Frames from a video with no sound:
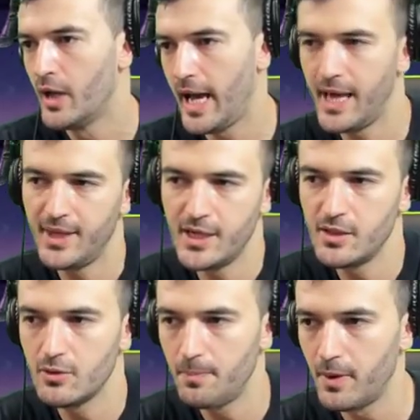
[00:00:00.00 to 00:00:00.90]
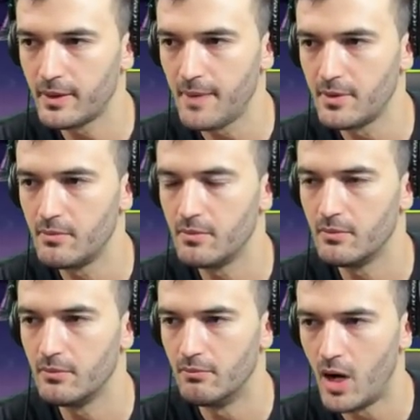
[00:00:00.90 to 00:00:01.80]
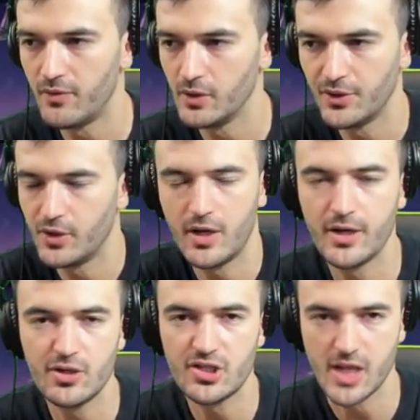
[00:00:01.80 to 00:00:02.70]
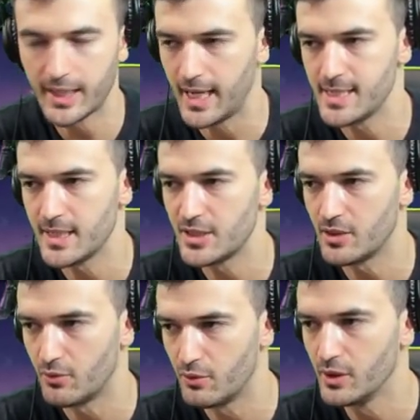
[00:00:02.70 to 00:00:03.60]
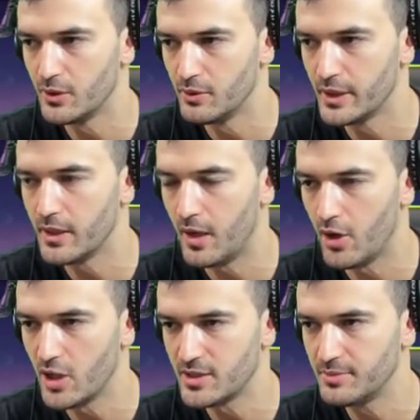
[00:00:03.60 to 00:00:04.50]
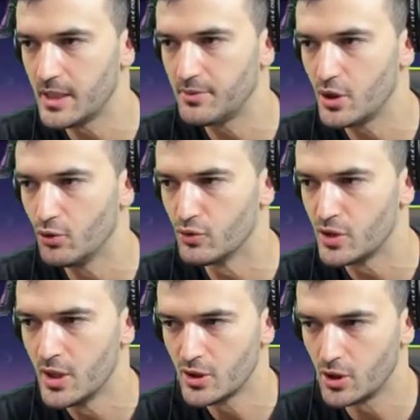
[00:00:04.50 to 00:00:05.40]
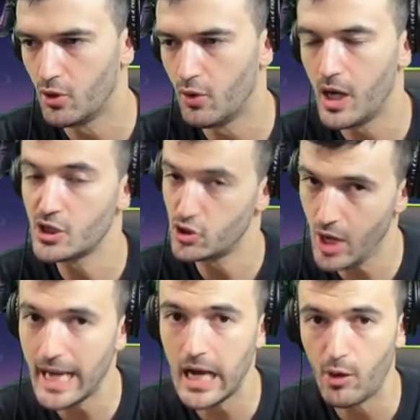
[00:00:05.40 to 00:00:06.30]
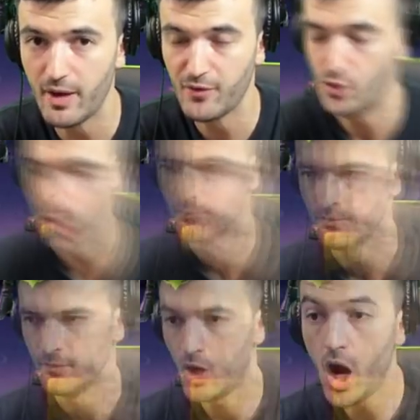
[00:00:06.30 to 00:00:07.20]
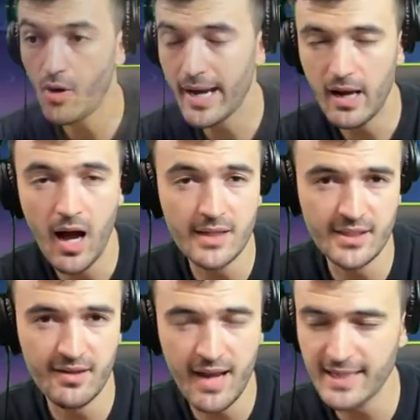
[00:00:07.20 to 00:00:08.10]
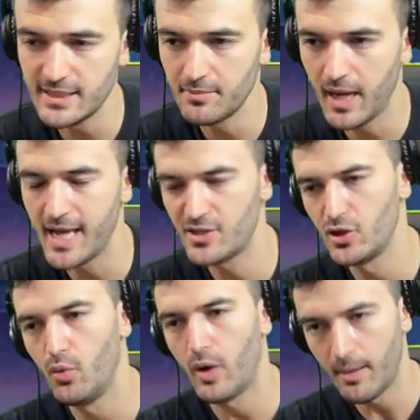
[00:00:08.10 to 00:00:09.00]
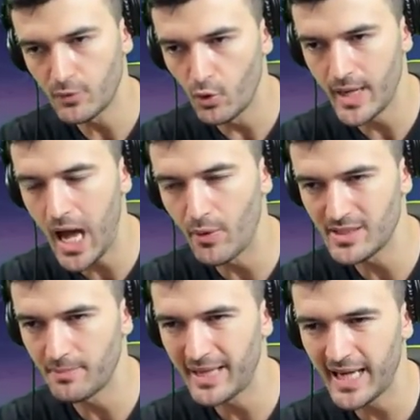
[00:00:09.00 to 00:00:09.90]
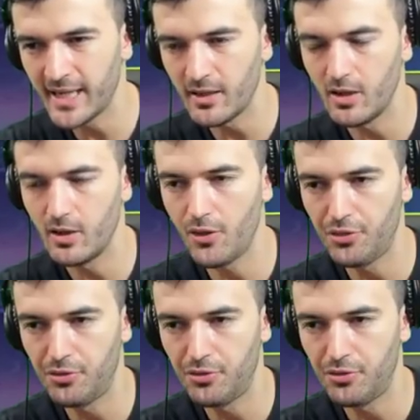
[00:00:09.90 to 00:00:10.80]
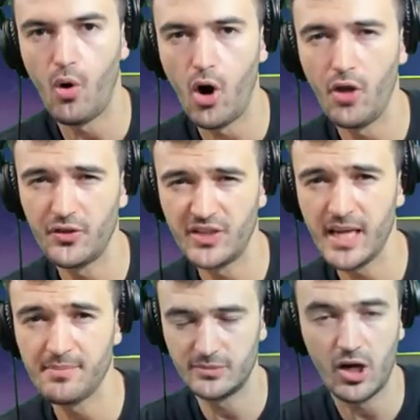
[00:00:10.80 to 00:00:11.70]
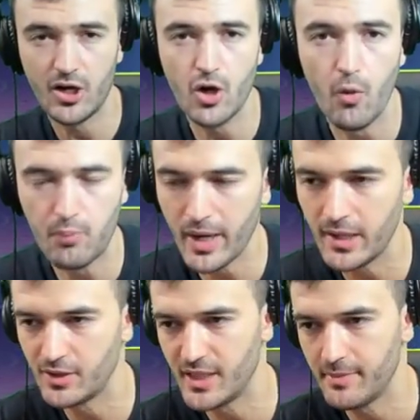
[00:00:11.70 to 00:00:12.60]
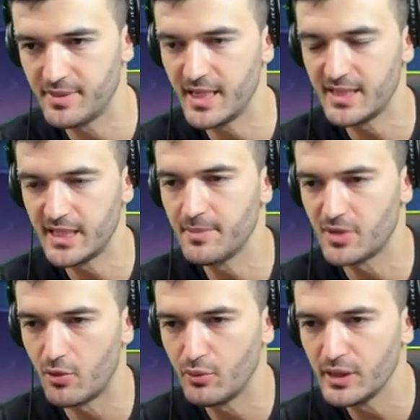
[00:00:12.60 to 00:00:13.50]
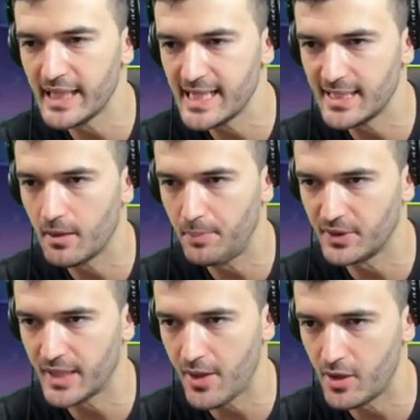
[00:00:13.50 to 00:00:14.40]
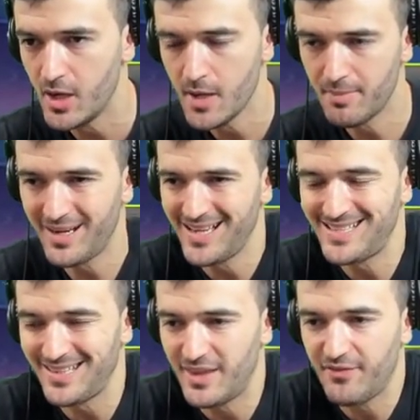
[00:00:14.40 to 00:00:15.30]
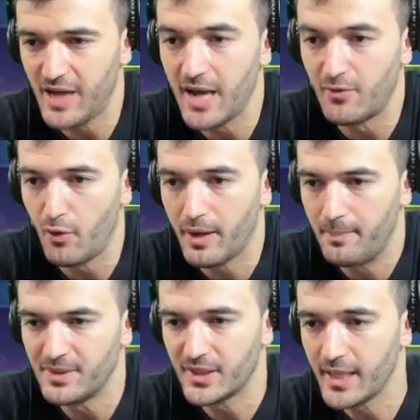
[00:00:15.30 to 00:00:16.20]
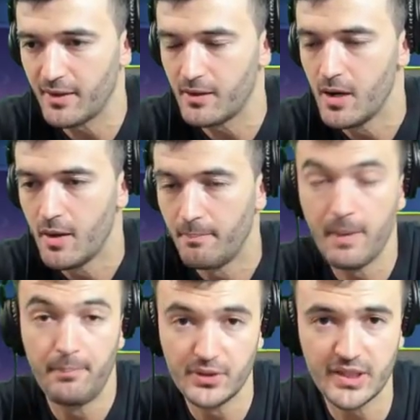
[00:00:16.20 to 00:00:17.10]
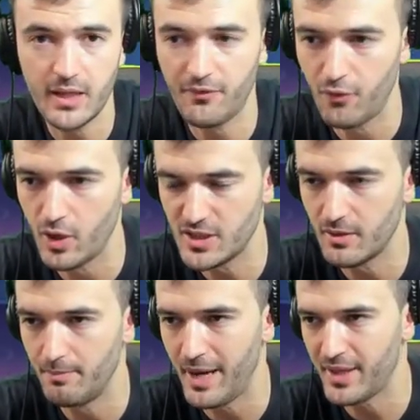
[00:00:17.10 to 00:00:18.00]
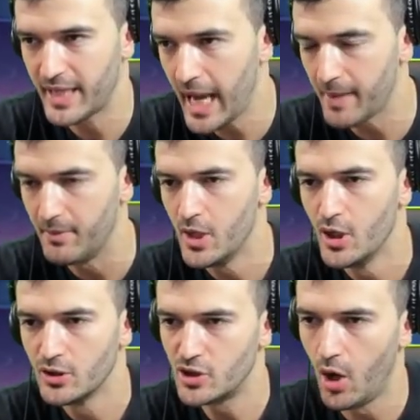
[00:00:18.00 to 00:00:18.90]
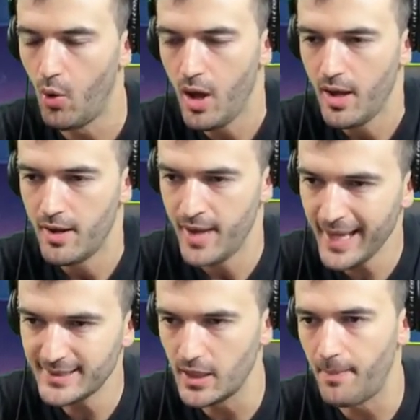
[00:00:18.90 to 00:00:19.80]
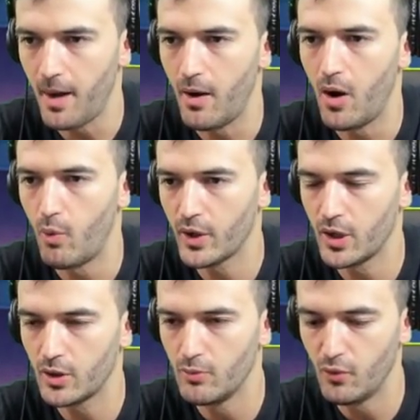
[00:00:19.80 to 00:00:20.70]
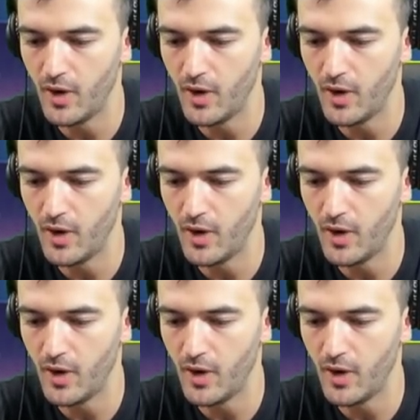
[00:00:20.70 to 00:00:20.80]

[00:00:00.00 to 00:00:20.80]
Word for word: And then you put Captain Marvel in there and you're set, guys. It's really an awesome team to use. So try it out if you don't have them yet. All right, on to the next team, guys. So what I'm doing now is I'm getting through all the teams that are no-brainer teams. These teams are really easy to put together because they've kind of already been put together for us by the game. So next up, we're gonna move